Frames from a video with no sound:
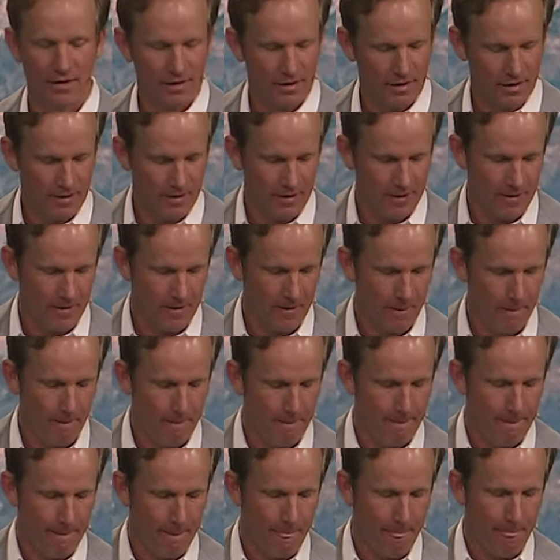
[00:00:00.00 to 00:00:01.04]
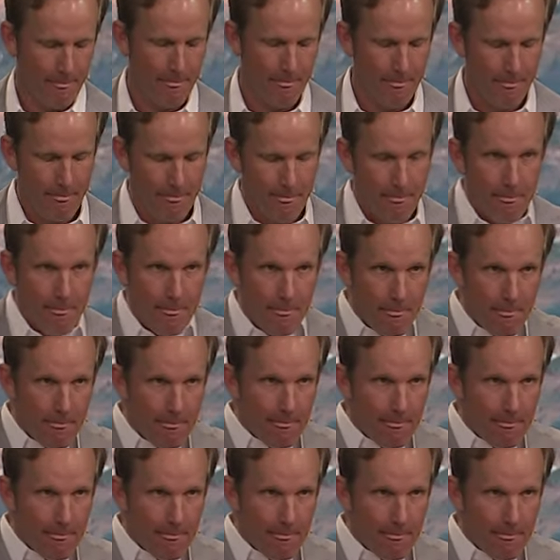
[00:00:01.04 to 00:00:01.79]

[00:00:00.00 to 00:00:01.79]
(silence)